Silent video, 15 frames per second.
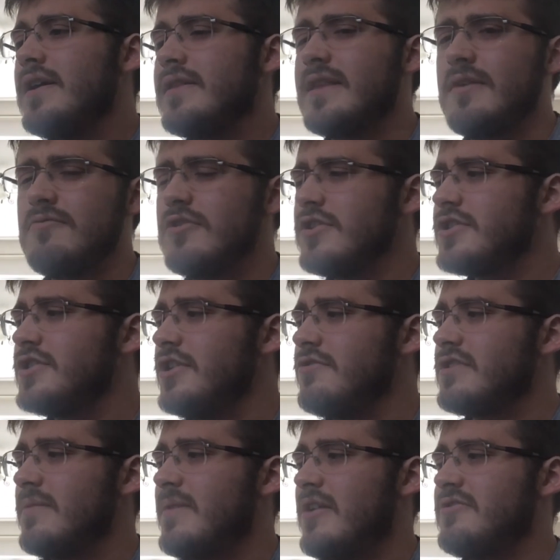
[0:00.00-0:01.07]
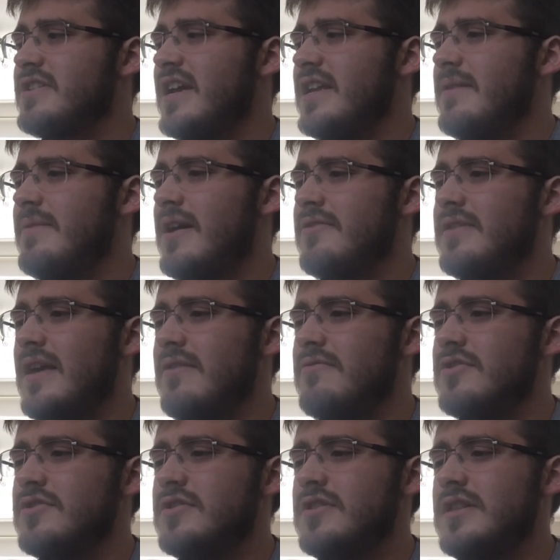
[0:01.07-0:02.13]
there was news about saying about they
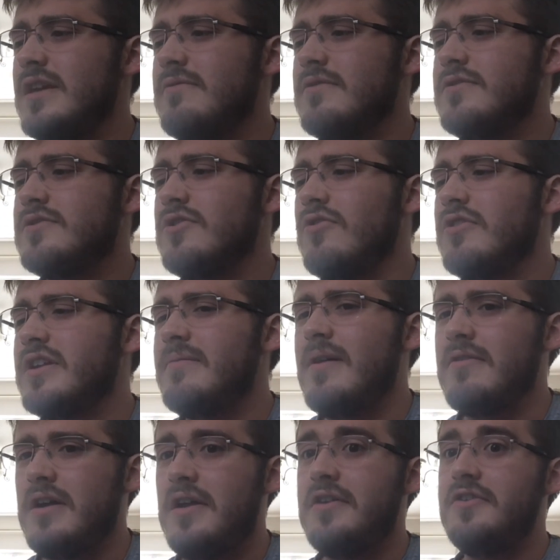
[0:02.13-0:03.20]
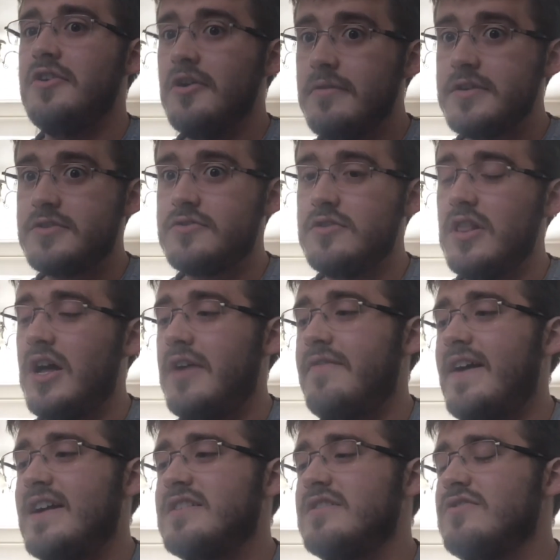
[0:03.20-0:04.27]
were talking about another live
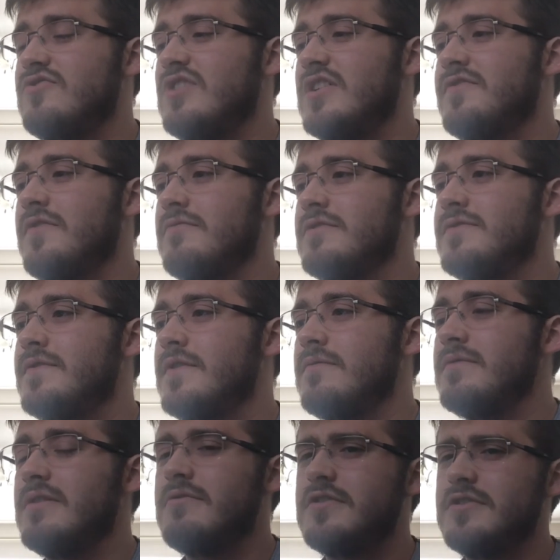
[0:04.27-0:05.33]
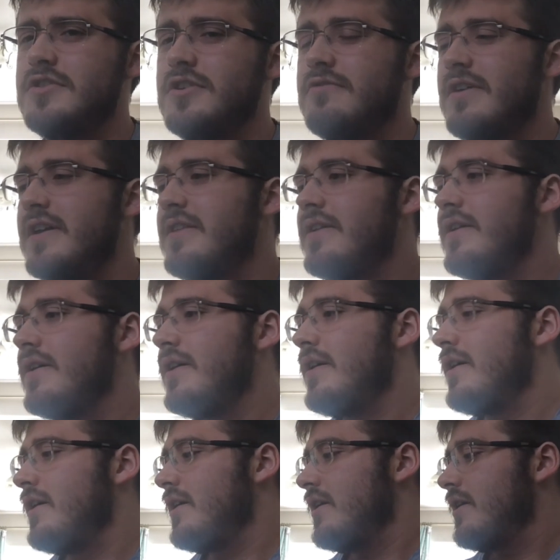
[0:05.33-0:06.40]
action Transformers film they were doing.
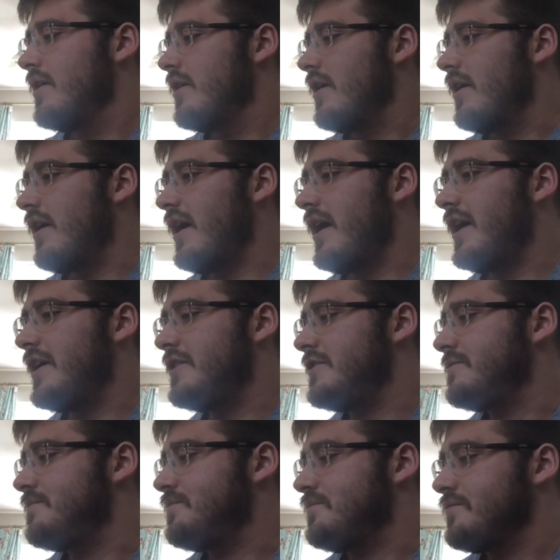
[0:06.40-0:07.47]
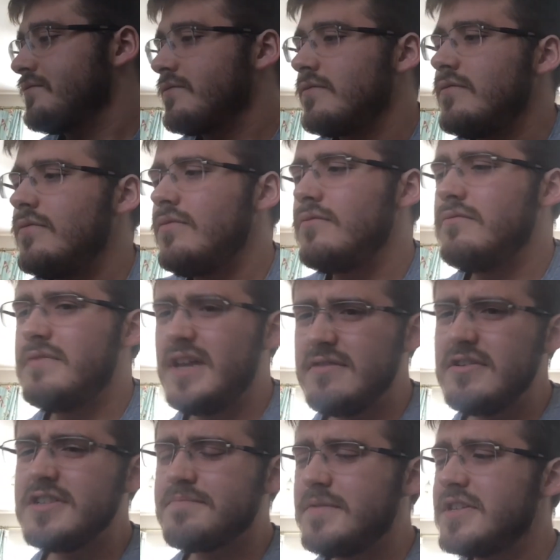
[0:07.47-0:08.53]
And there
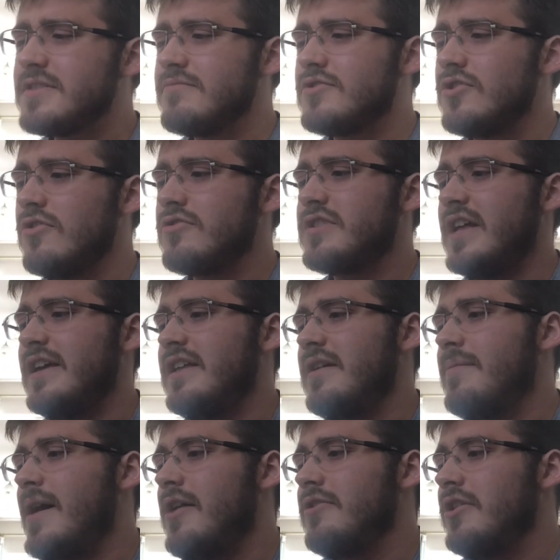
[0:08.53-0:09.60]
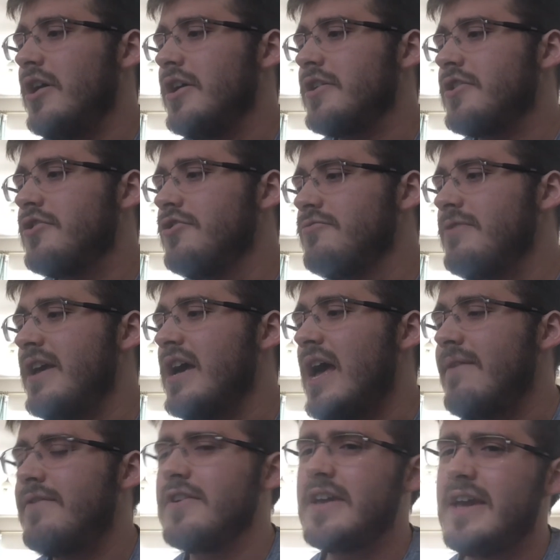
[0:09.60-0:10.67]
has been some talks lately about like, could we
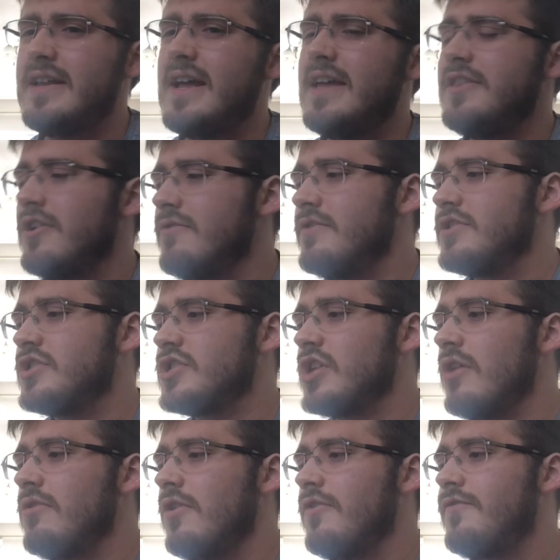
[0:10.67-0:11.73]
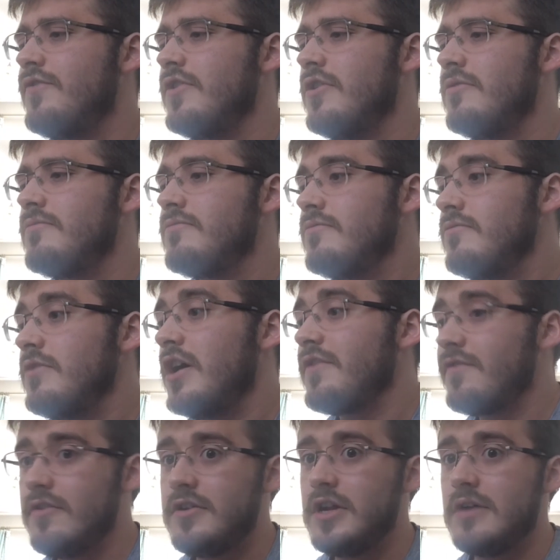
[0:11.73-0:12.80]
ever get another solo film, like
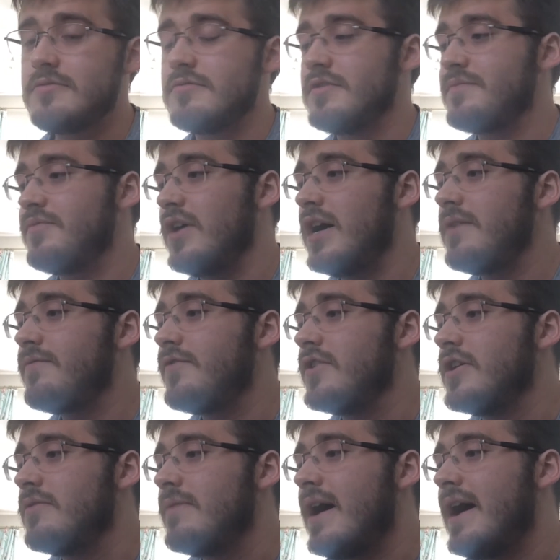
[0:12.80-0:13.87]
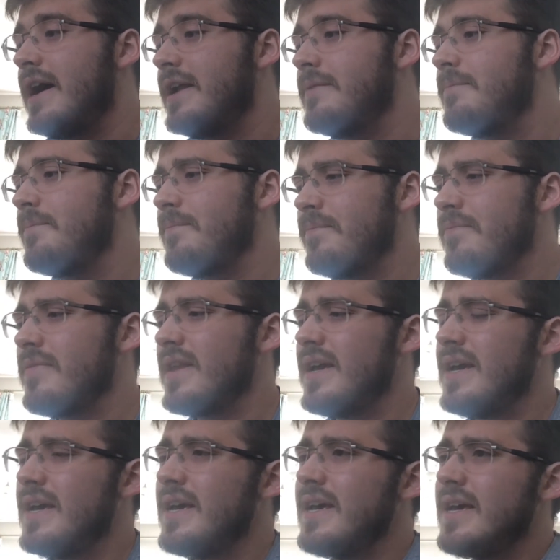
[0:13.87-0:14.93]
for an Optimus Prime film? And,
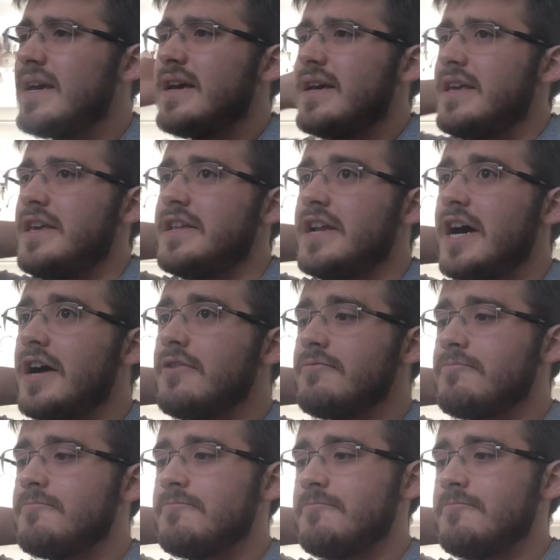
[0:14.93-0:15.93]
you know,